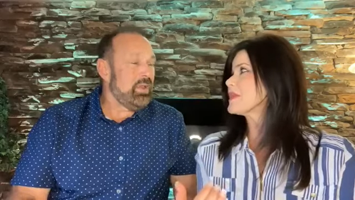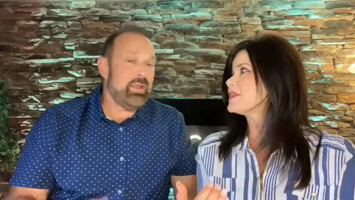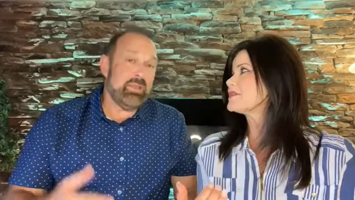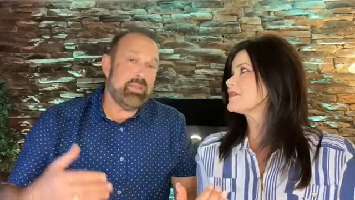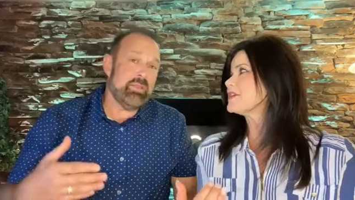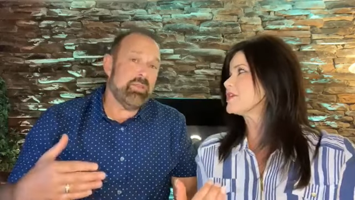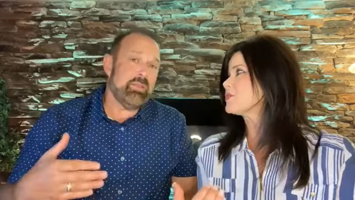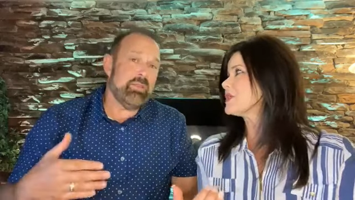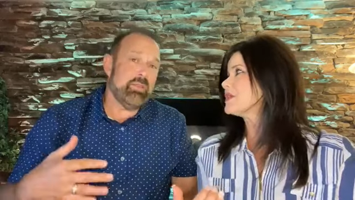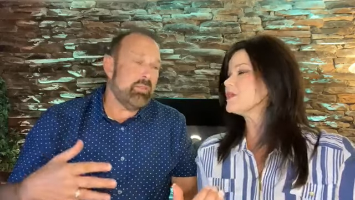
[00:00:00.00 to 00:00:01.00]
Speaker 1: him and
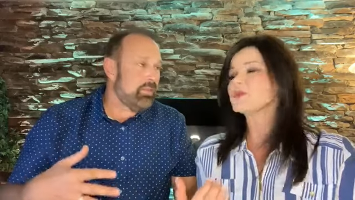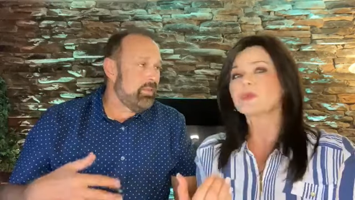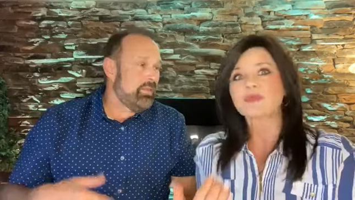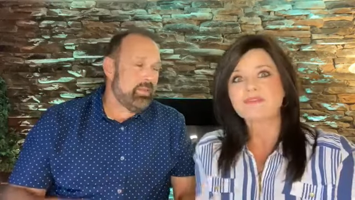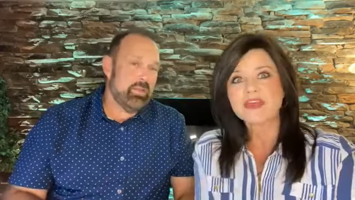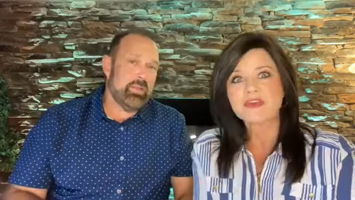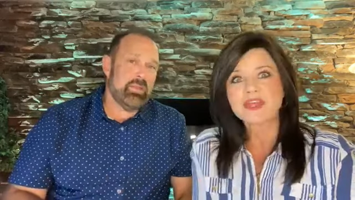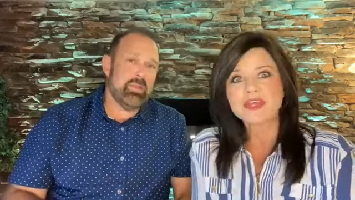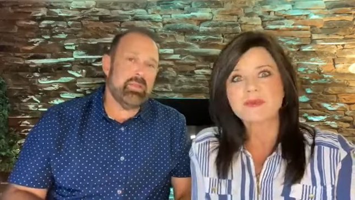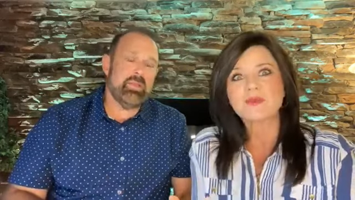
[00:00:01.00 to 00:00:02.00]
you know the, we we
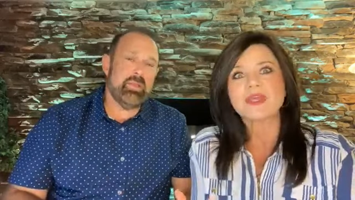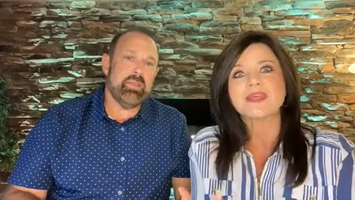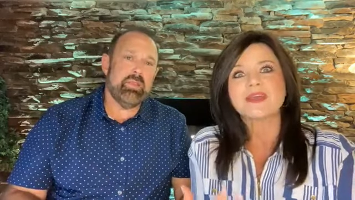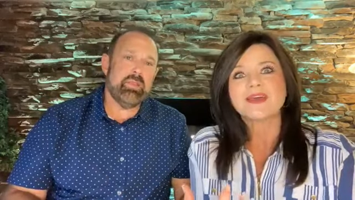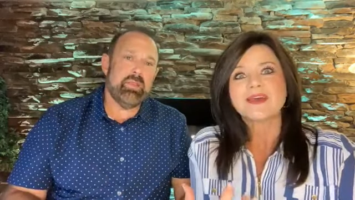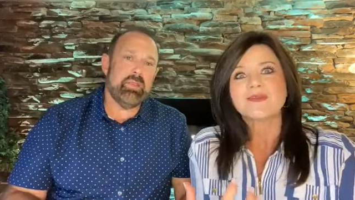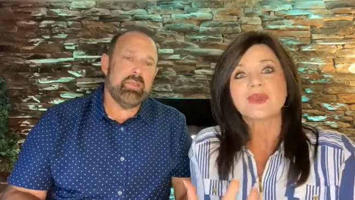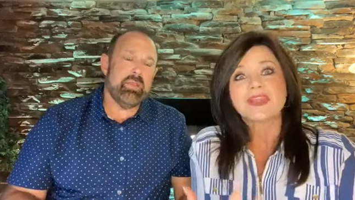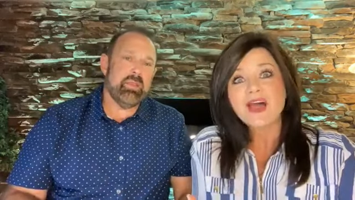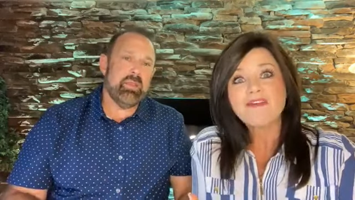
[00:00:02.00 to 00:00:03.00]
revere him we
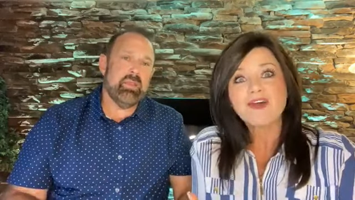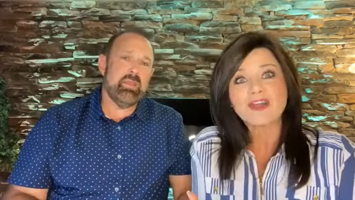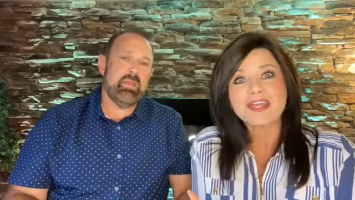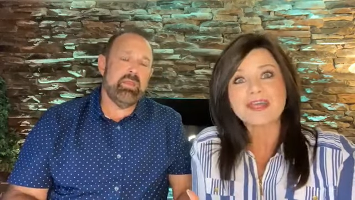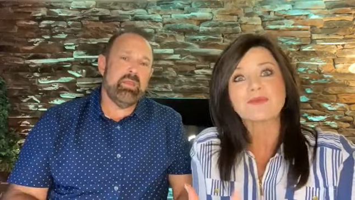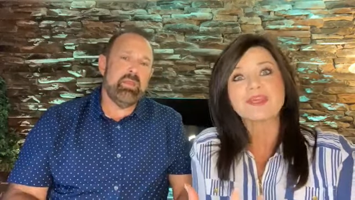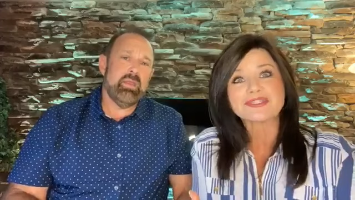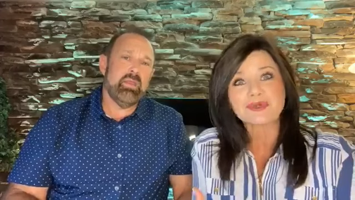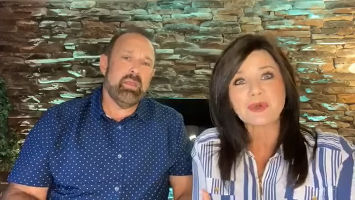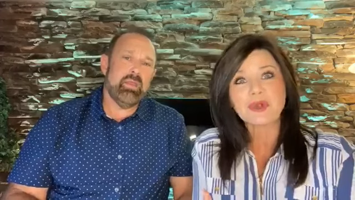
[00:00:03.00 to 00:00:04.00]
we love on
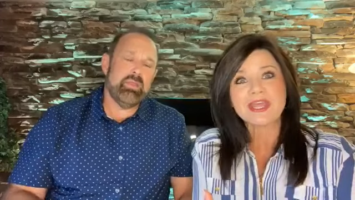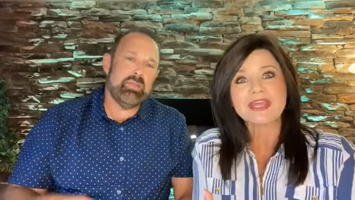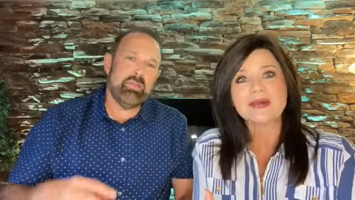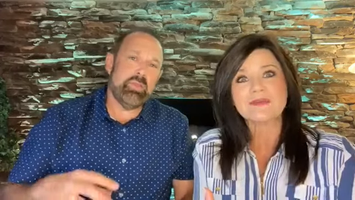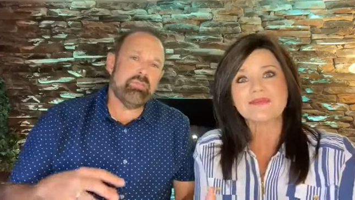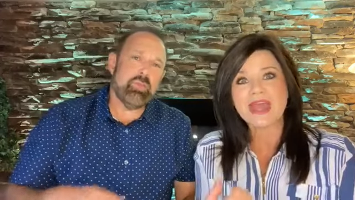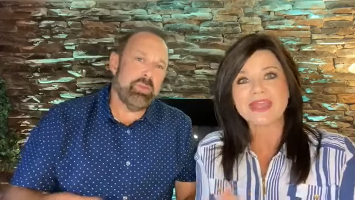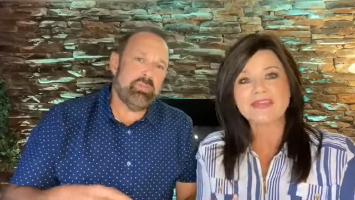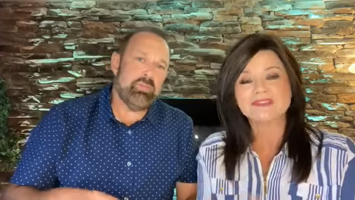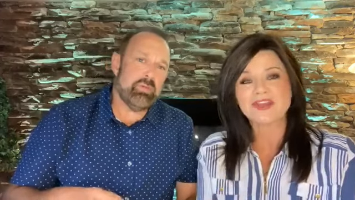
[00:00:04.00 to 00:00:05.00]
him we adore him
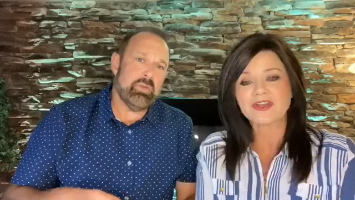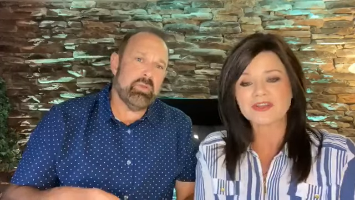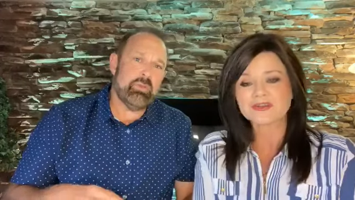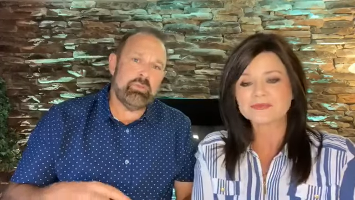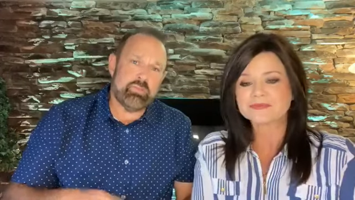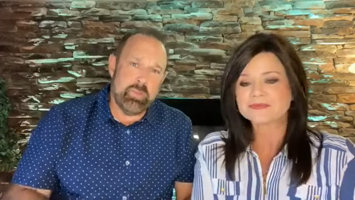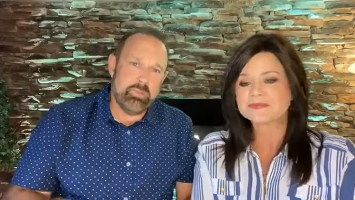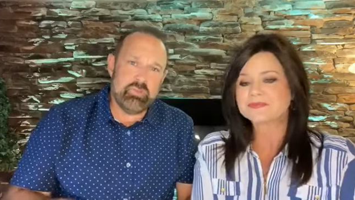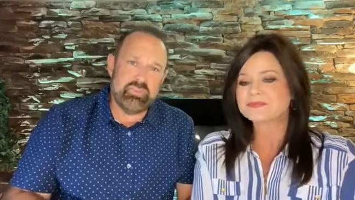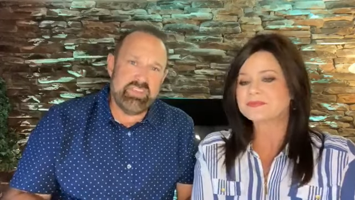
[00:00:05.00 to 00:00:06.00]
that gives honor the
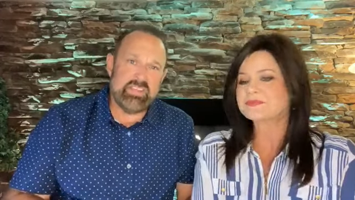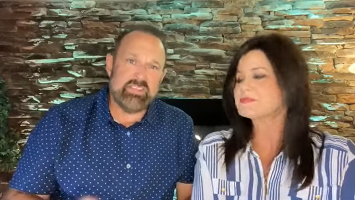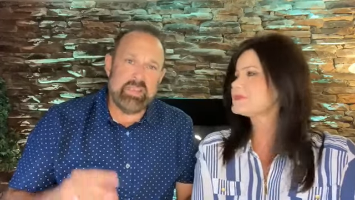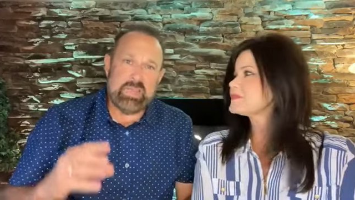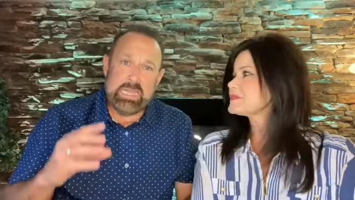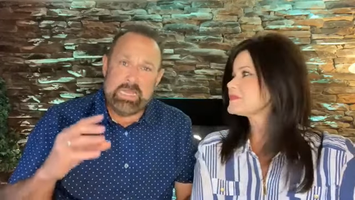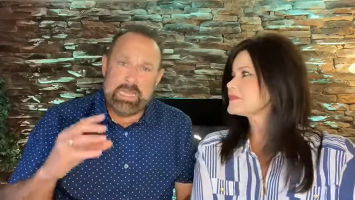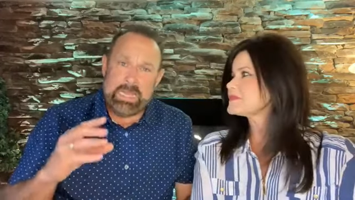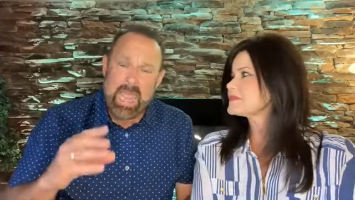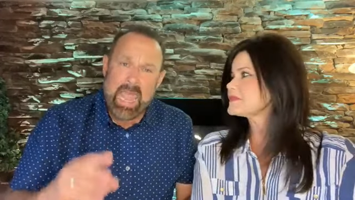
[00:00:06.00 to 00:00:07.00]
Speaker 2: scripture says that
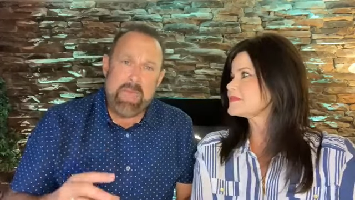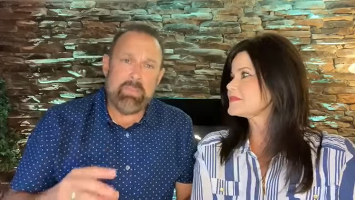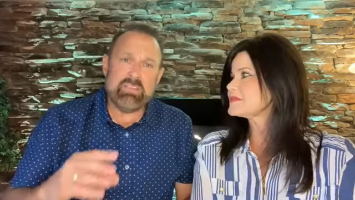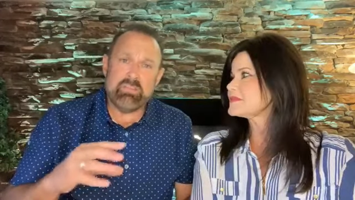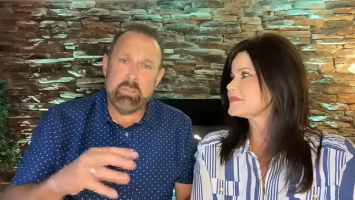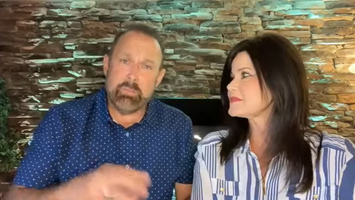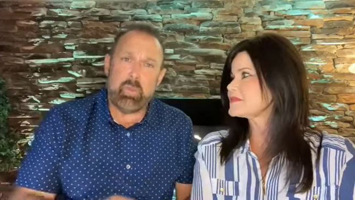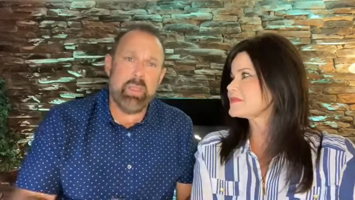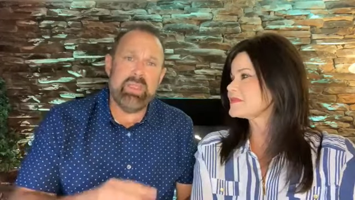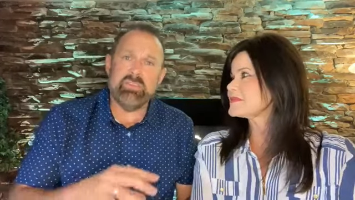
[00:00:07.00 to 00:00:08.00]
he inhabits
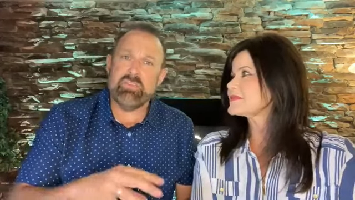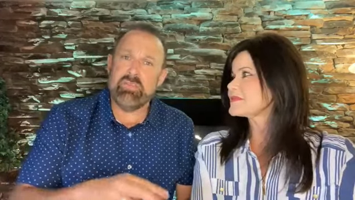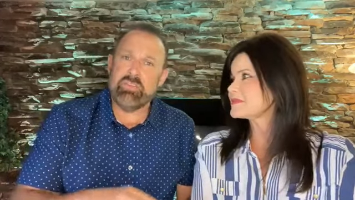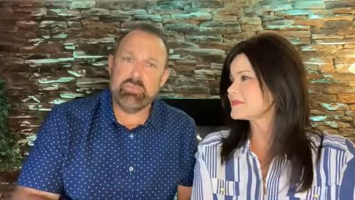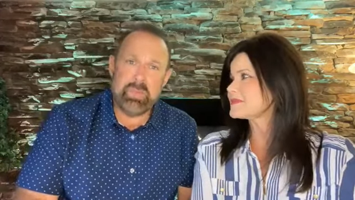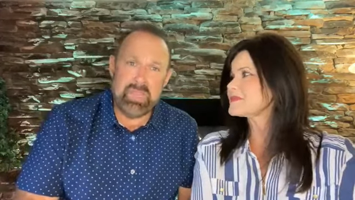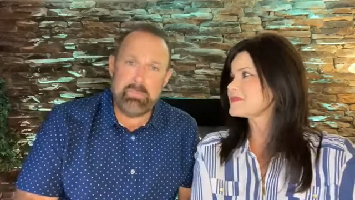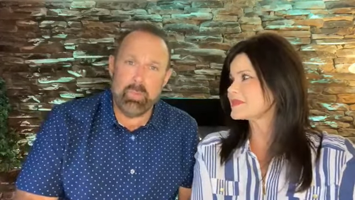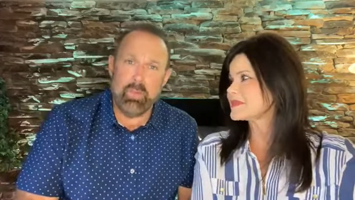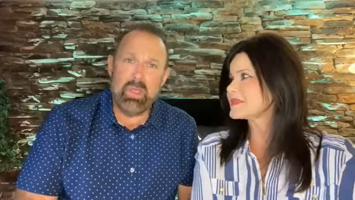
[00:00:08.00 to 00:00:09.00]
the praise of his
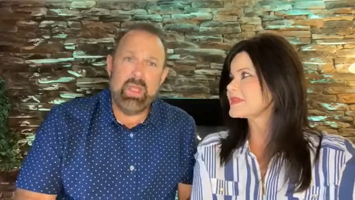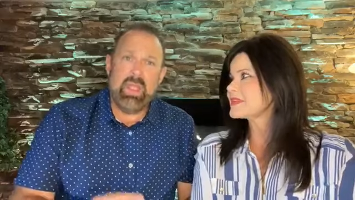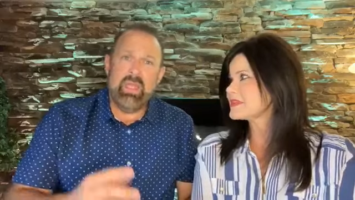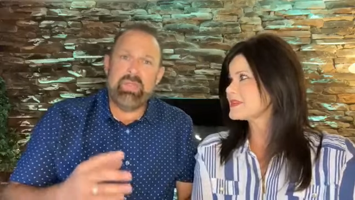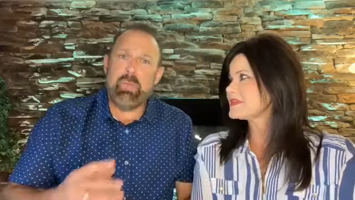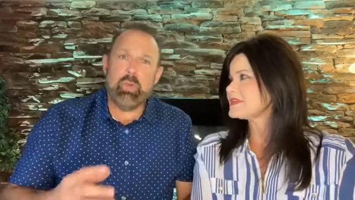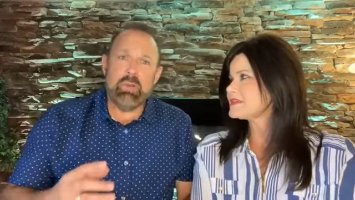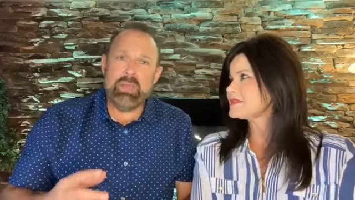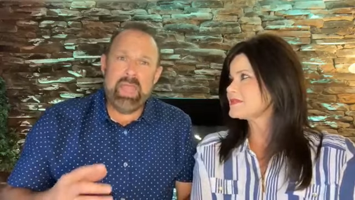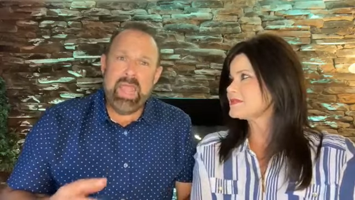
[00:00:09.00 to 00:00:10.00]
people
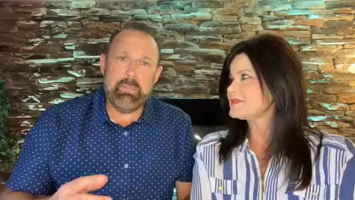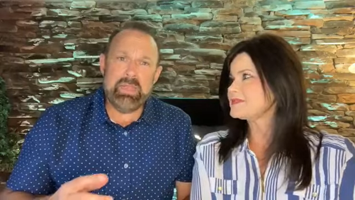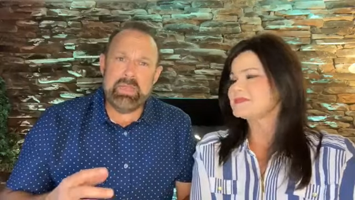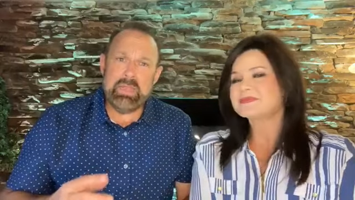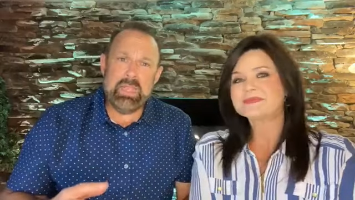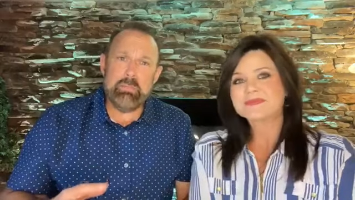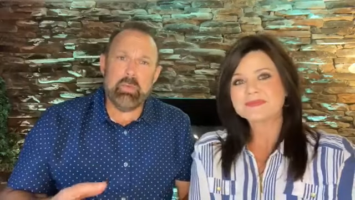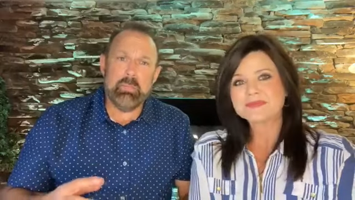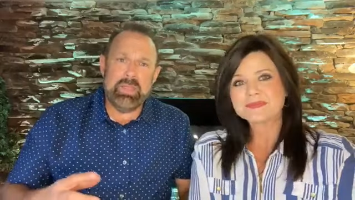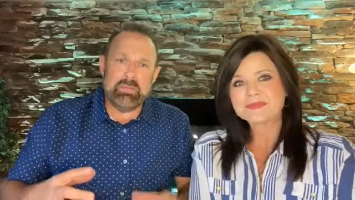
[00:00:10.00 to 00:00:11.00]
that word inhabit in
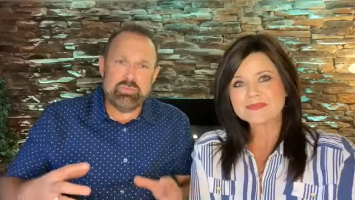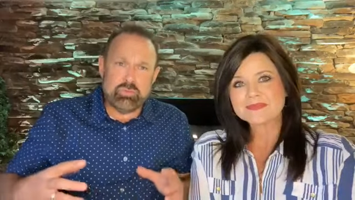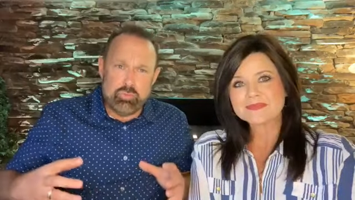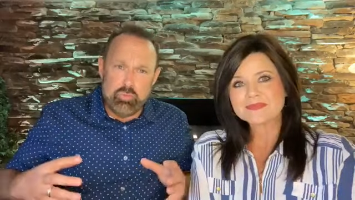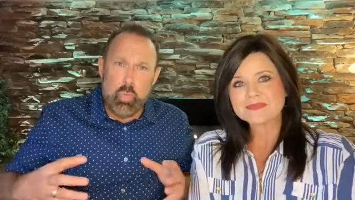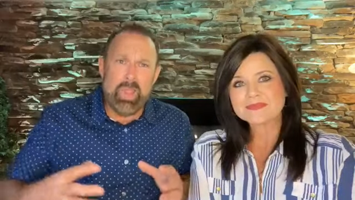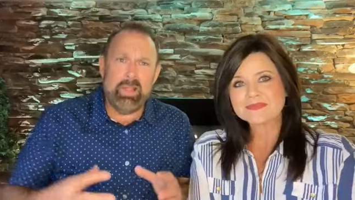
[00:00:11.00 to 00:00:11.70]
Hebrew means to